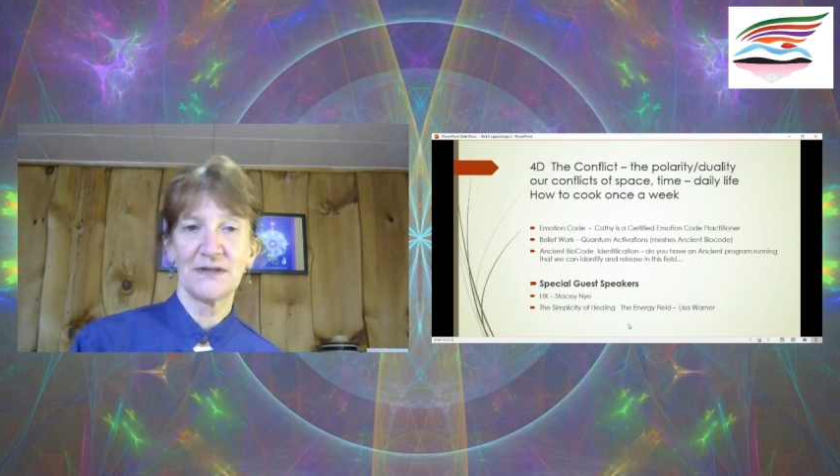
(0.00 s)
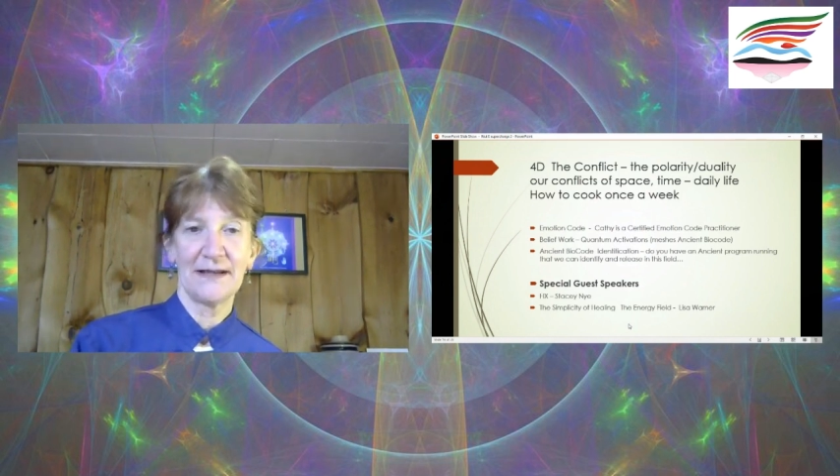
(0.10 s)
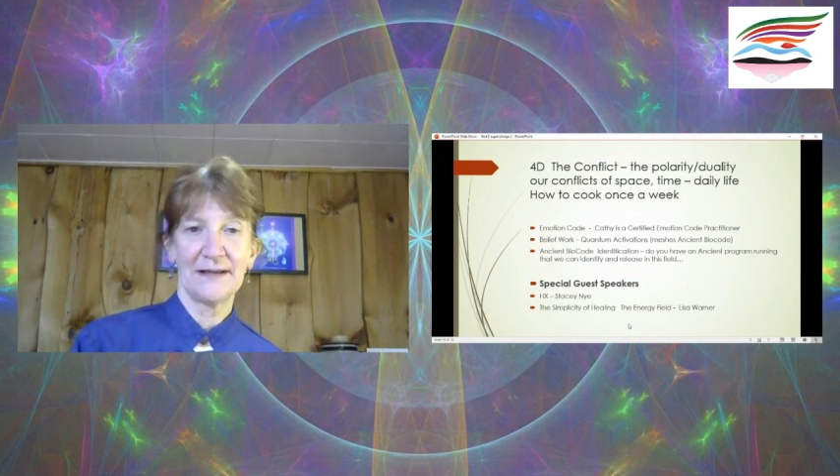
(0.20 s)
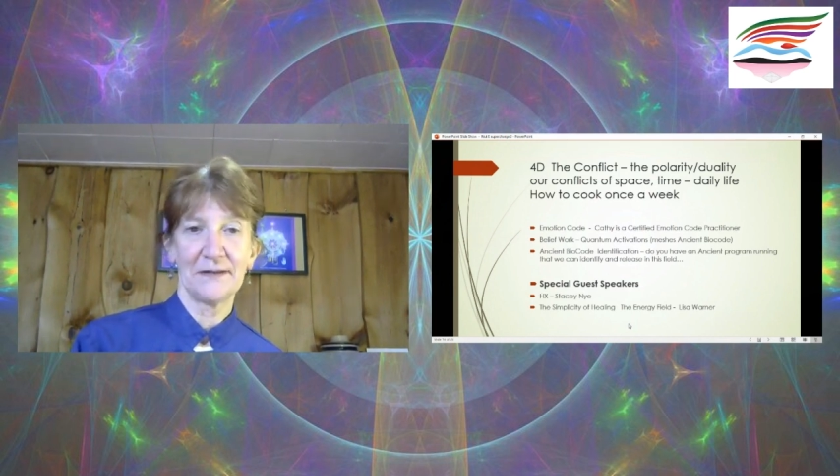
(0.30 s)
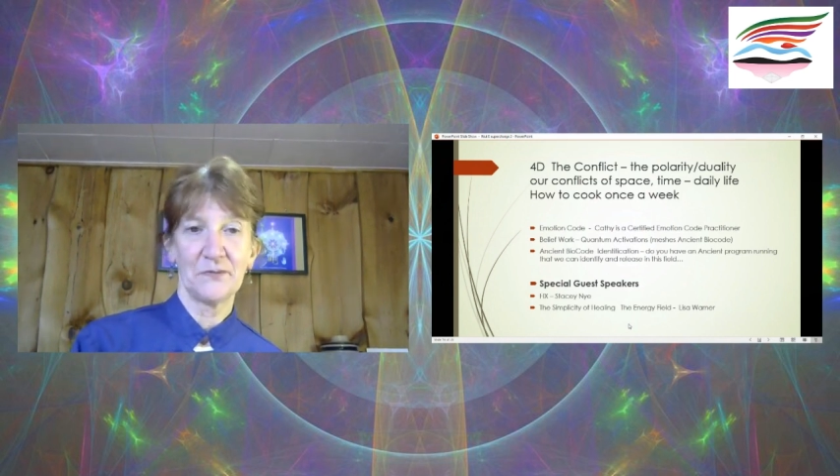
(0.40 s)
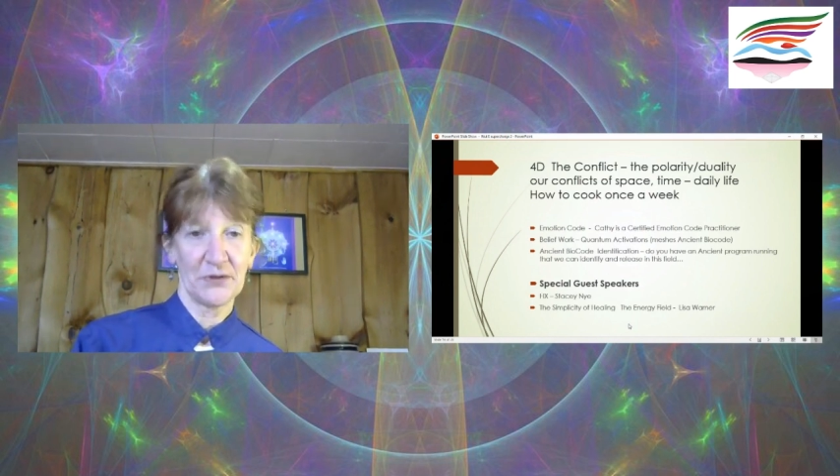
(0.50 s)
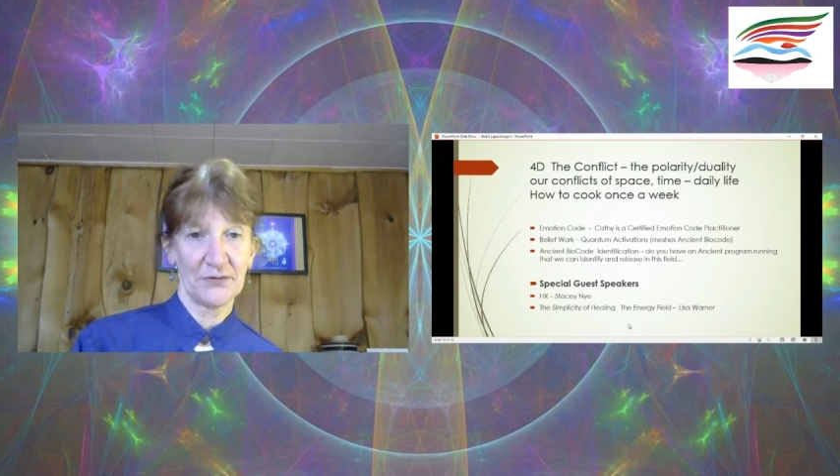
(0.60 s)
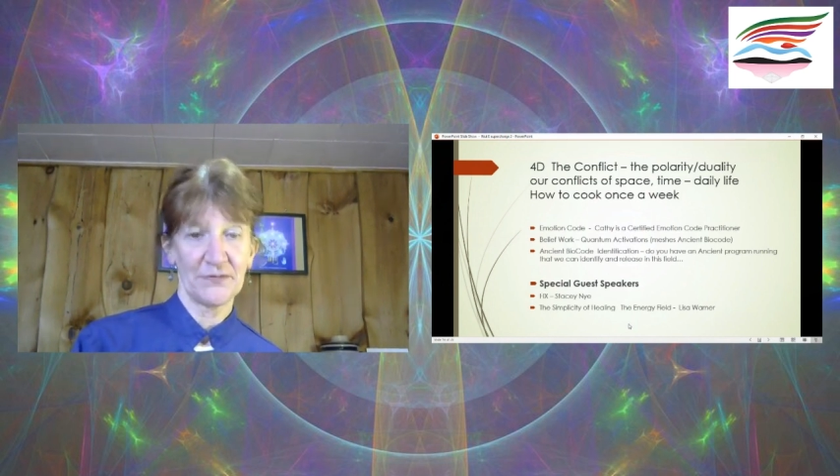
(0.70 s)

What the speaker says: and wonderful.